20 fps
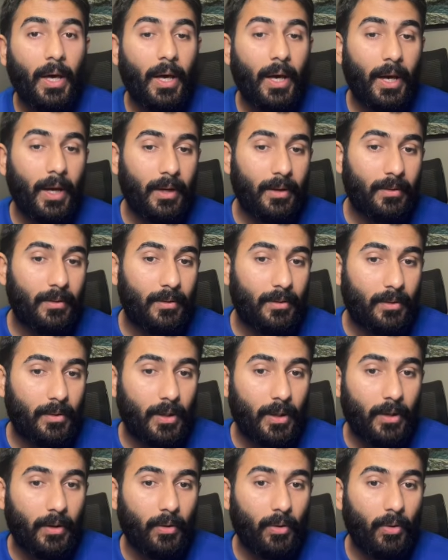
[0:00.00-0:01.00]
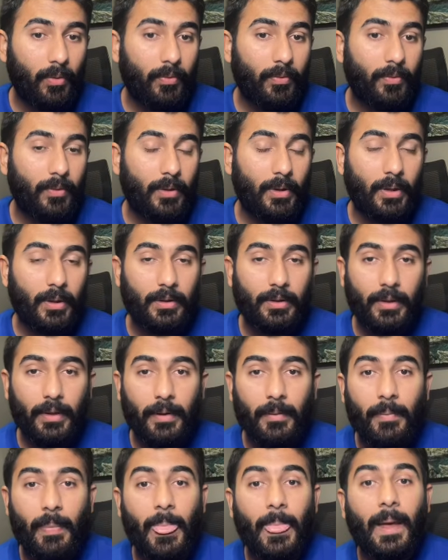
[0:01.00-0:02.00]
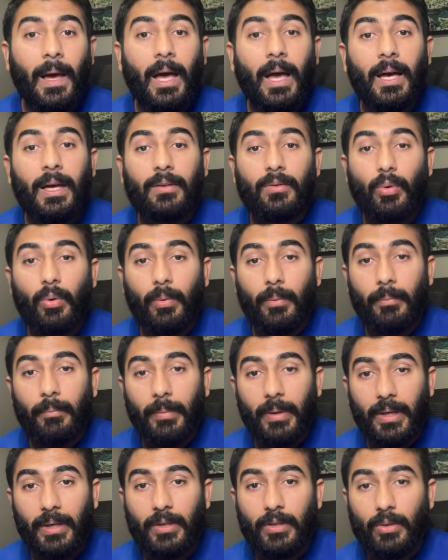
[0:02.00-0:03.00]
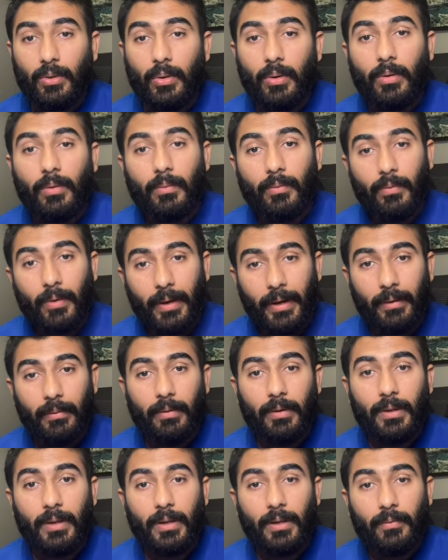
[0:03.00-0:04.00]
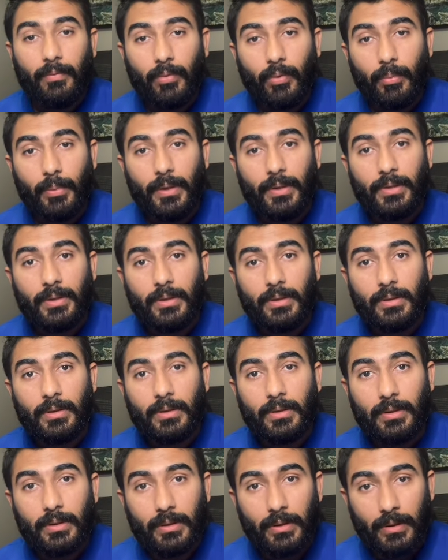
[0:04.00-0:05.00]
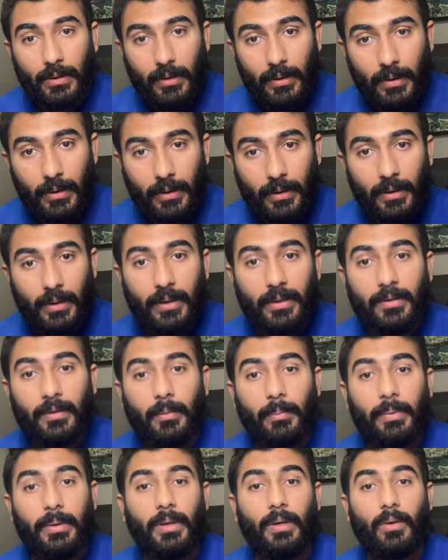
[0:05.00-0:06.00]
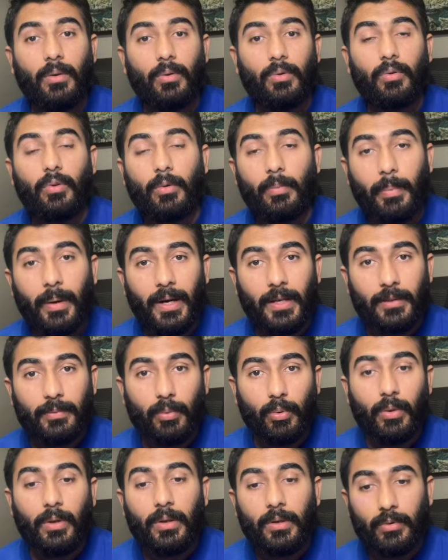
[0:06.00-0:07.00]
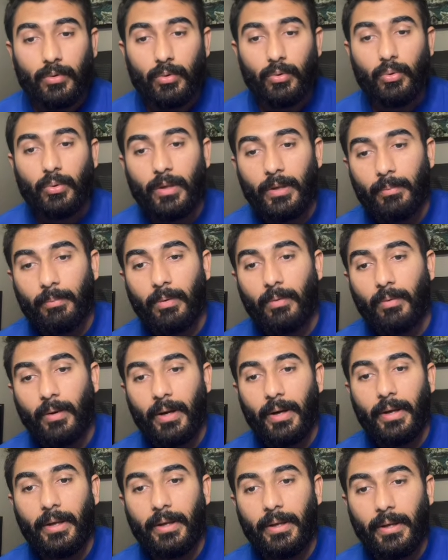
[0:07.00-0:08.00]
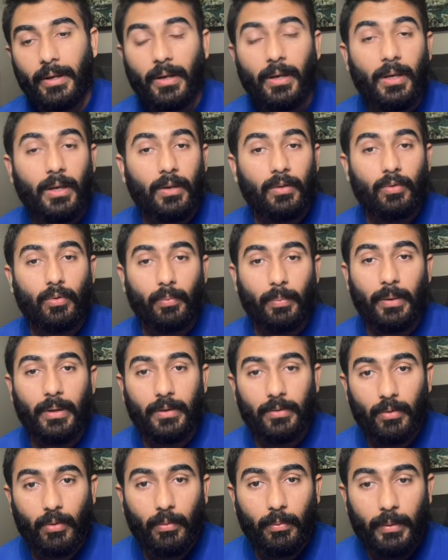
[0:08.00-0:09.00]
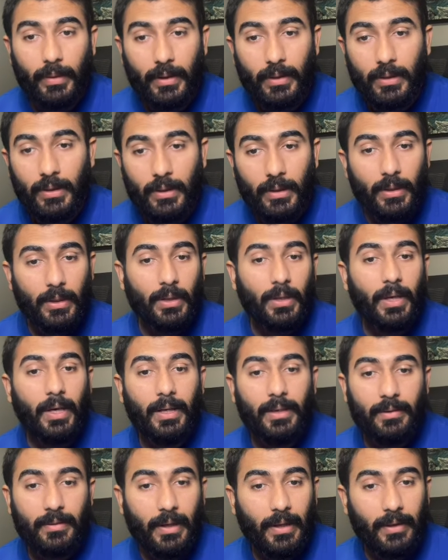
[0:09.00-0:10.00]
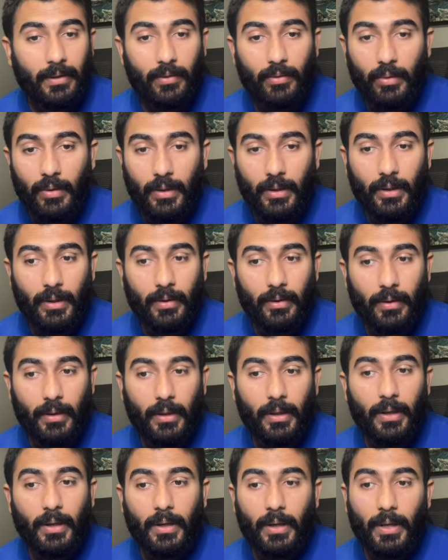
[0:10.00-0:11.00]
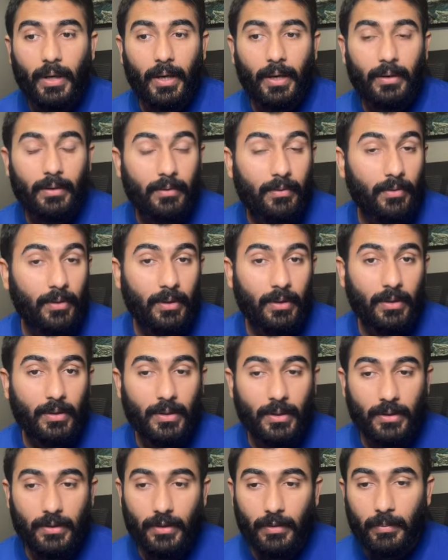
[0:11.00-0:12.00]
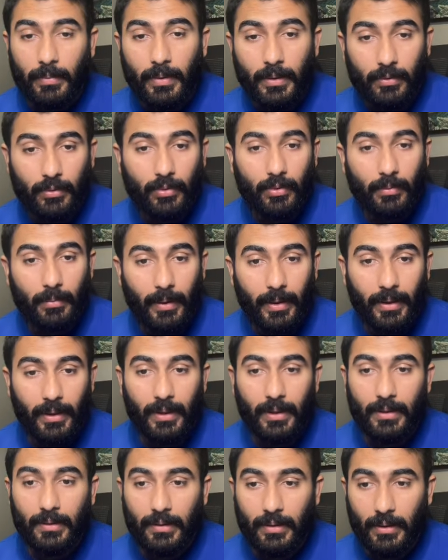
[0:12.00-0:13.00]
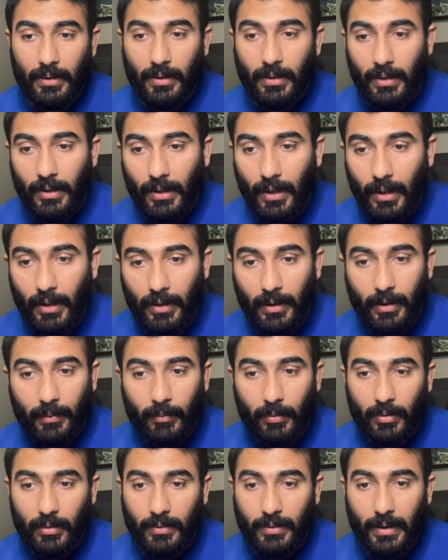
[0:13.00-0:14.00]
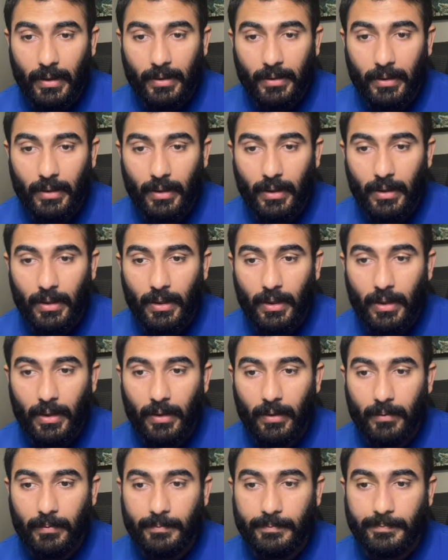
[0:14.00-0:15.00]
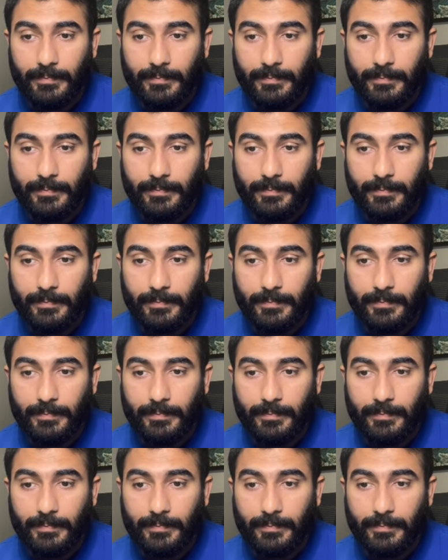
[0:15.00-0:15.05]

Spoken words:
and country of tertiary. So make sure whatever the informations is appear on your passport, so you can provide here. So place of birth, and select your country and citizenship. So in my case, in India, I'm going to select India here.